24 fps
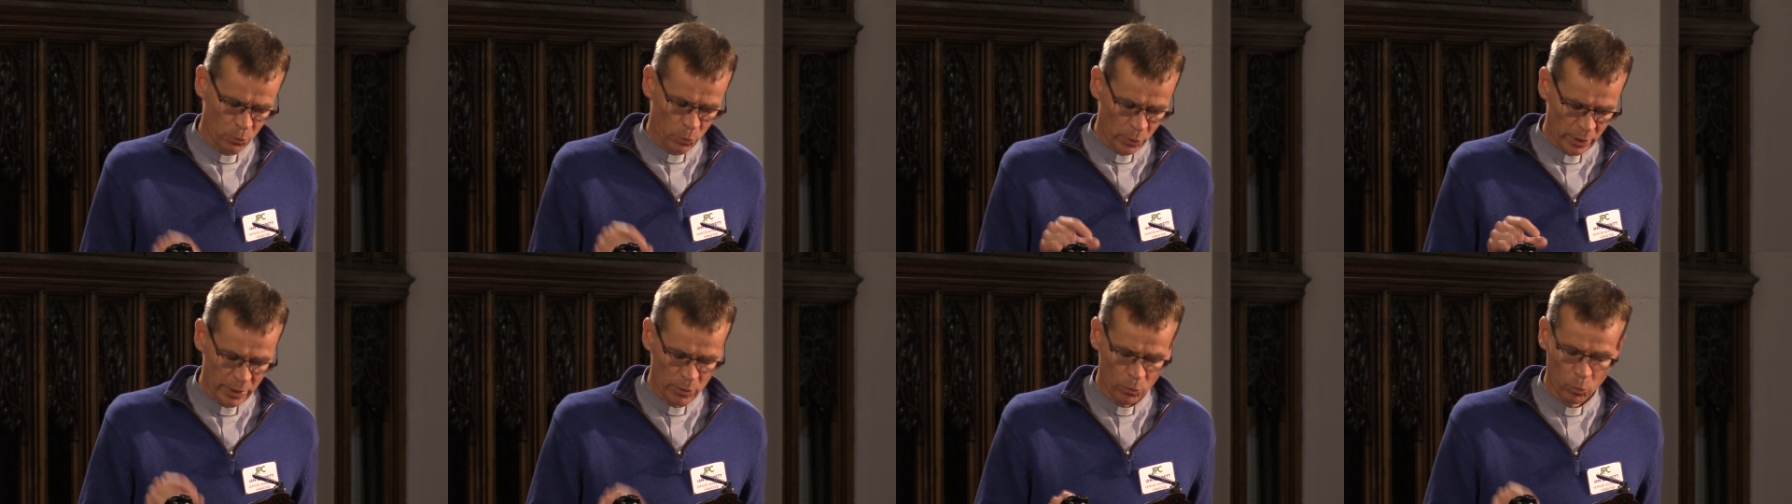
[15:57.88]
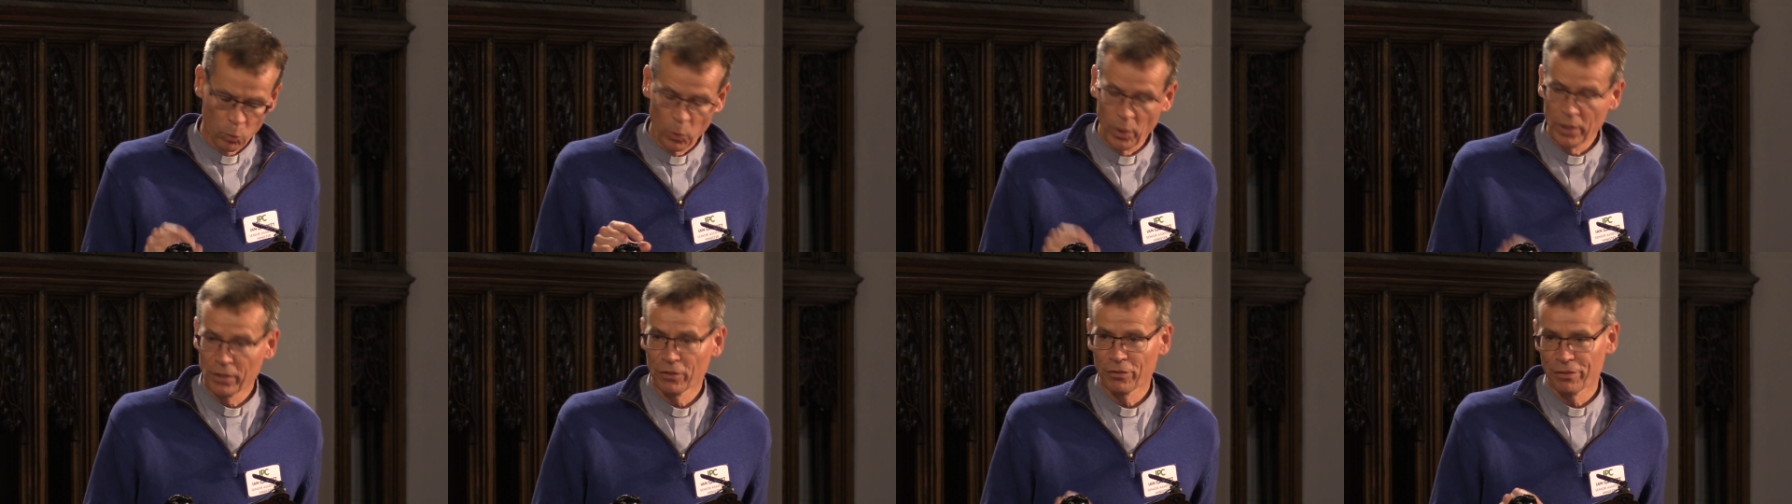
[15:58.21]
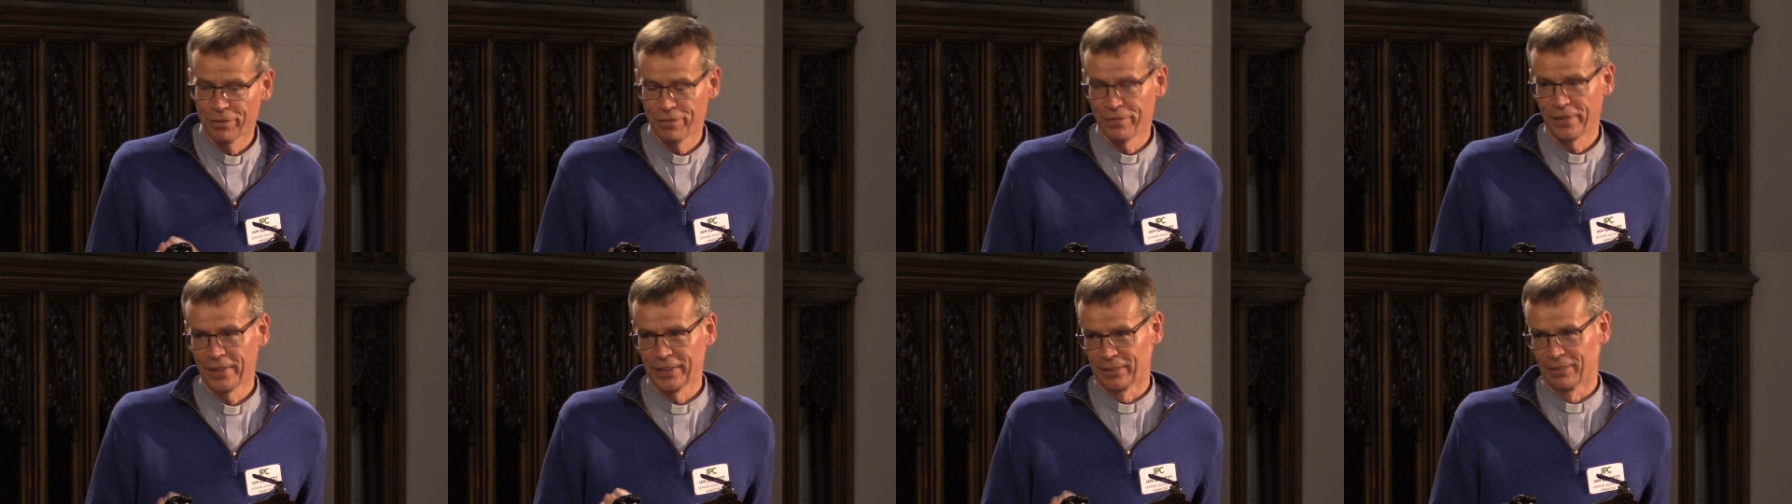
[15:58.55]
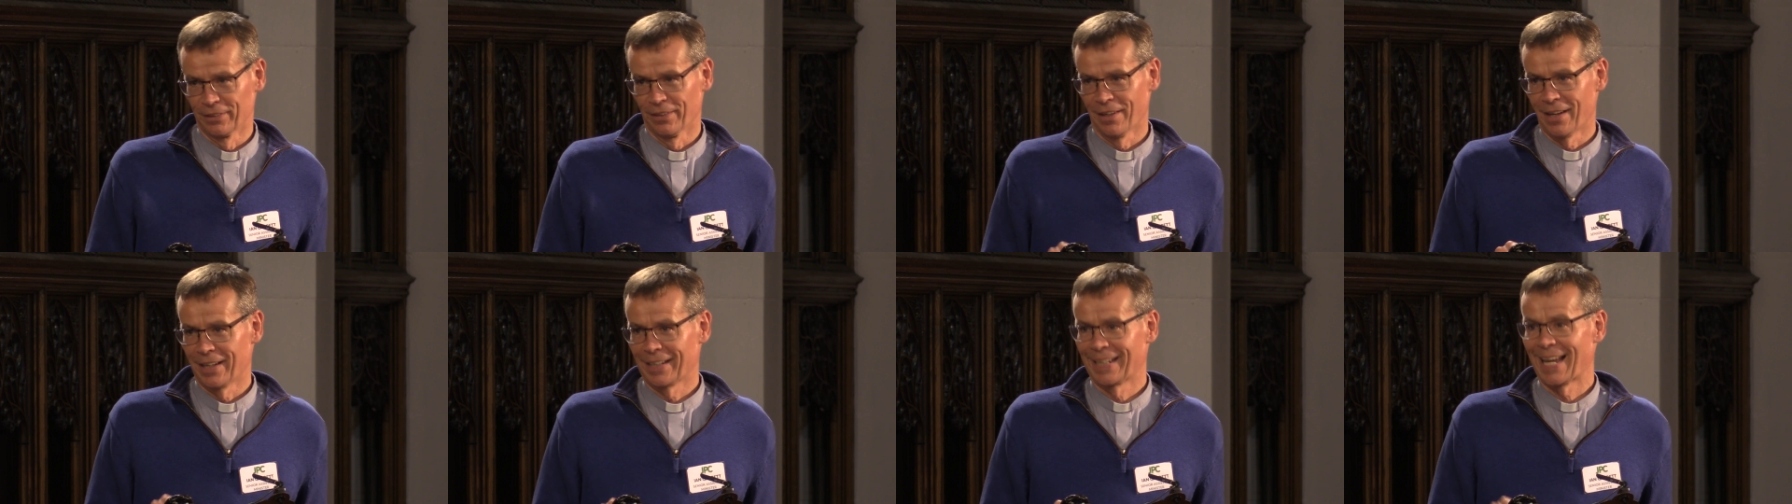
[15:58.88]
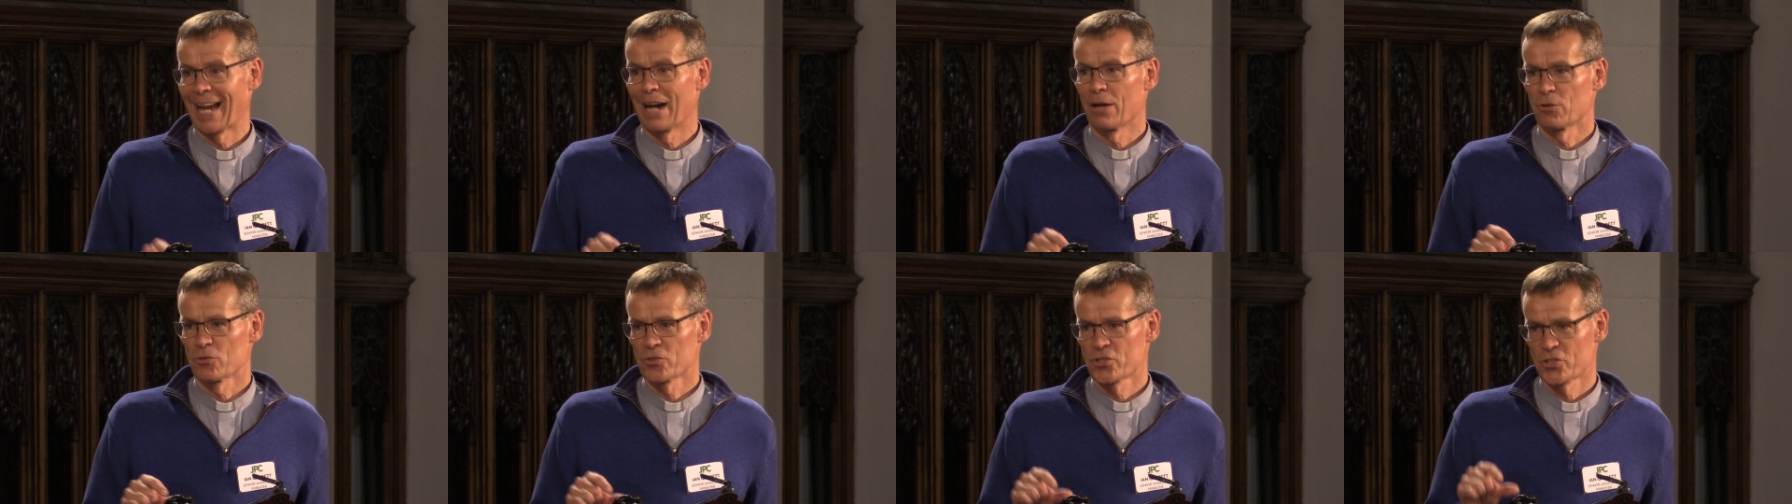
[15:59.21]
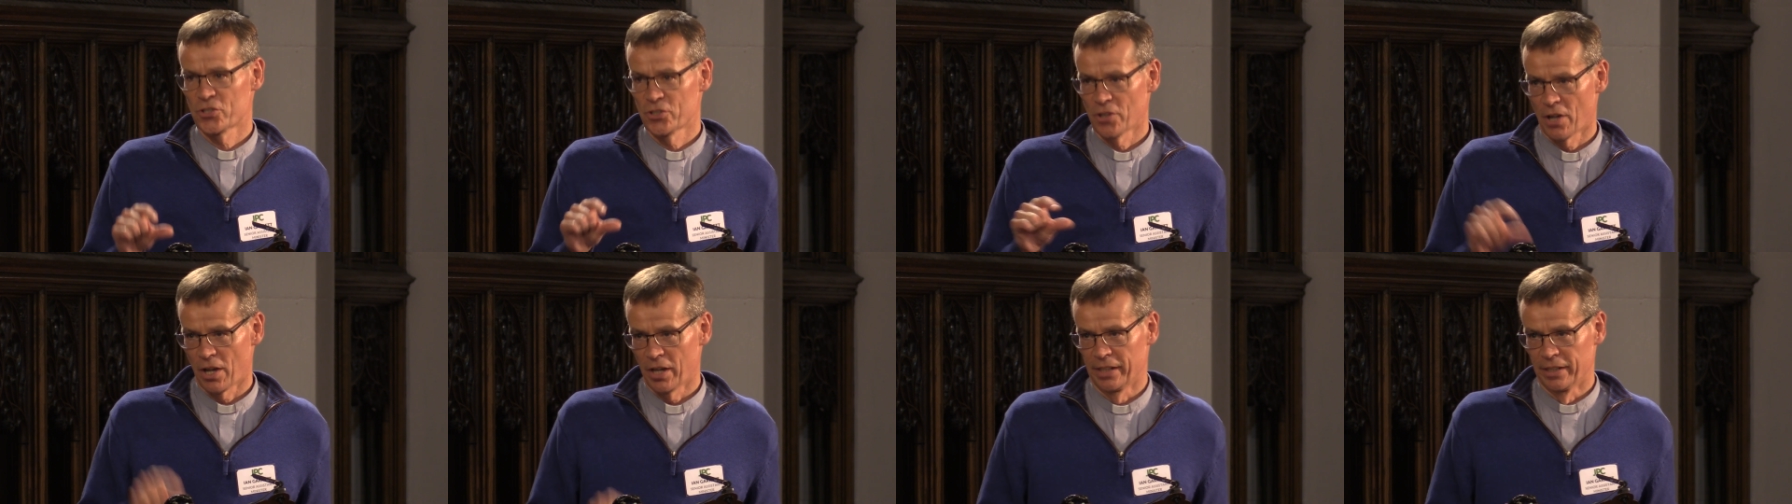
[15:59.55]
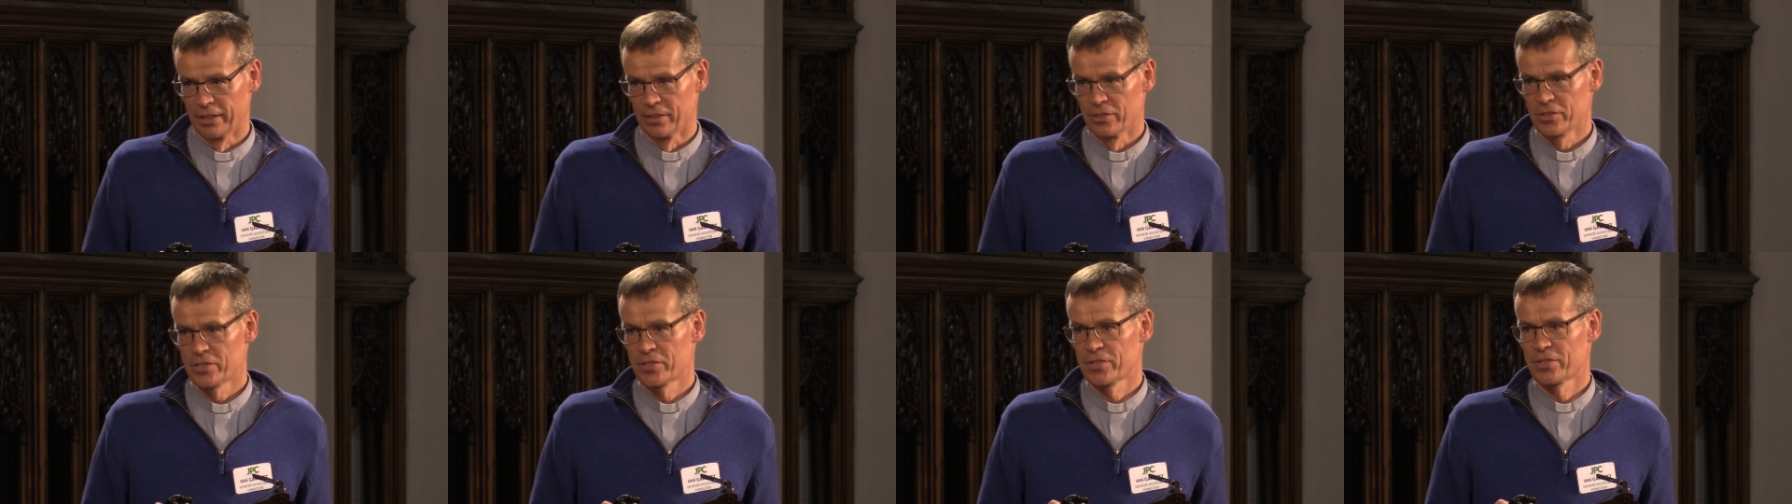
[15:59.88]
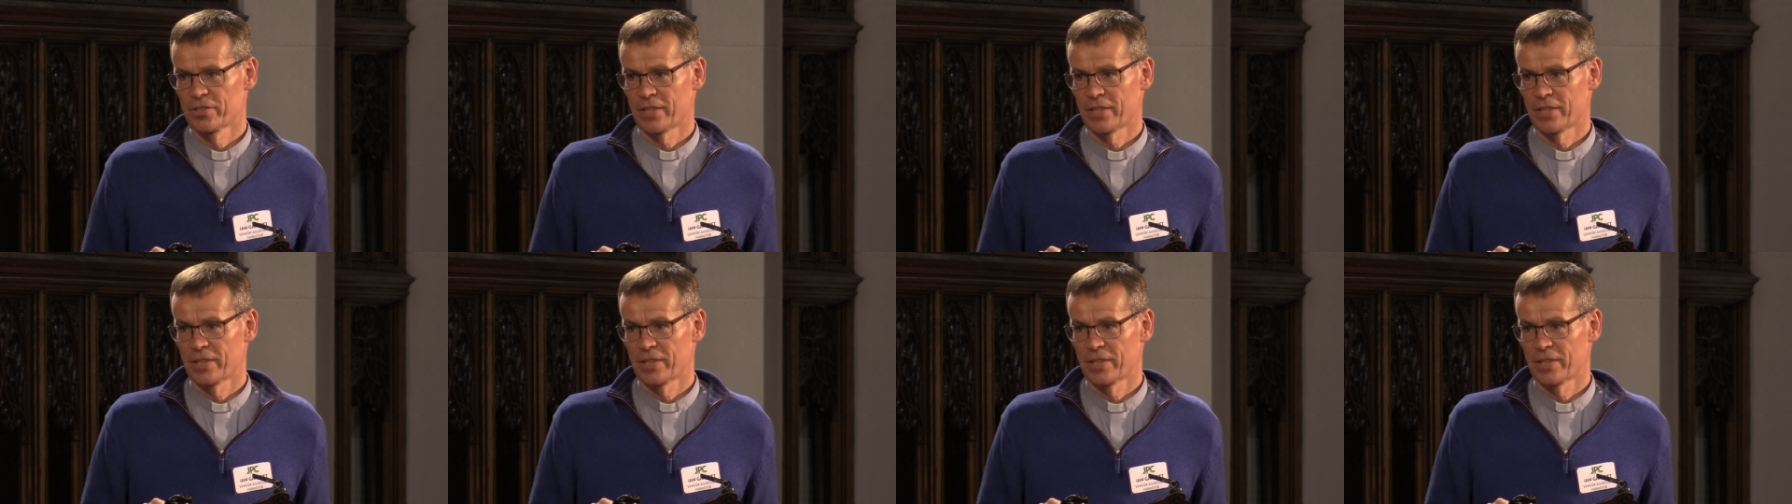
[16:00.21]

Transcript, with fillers: we will feel like outsiders.